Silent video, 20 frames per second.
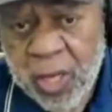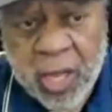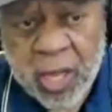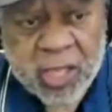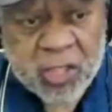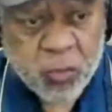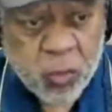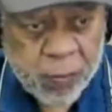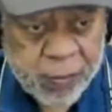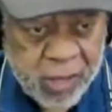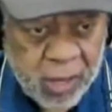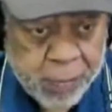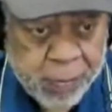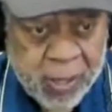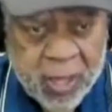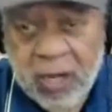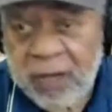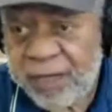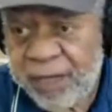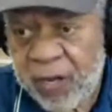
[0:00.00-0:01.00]
against were being
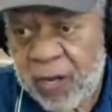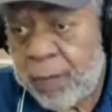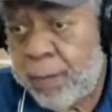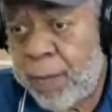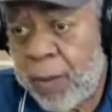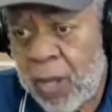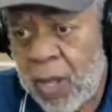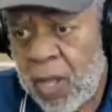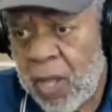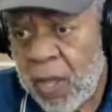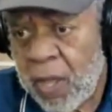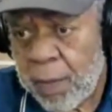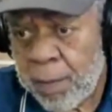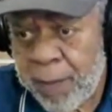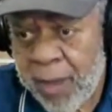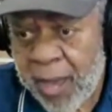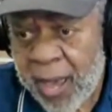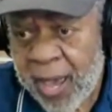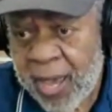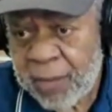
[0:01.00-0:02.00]
benefited
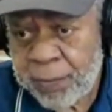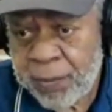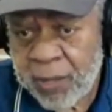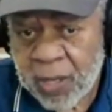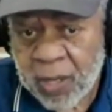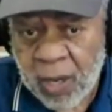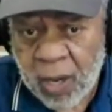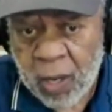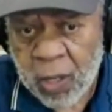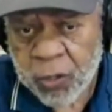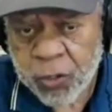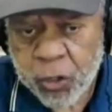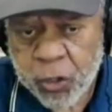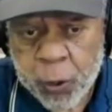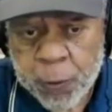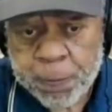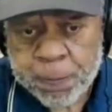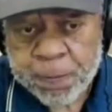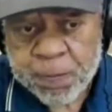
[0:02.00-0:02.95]
by it because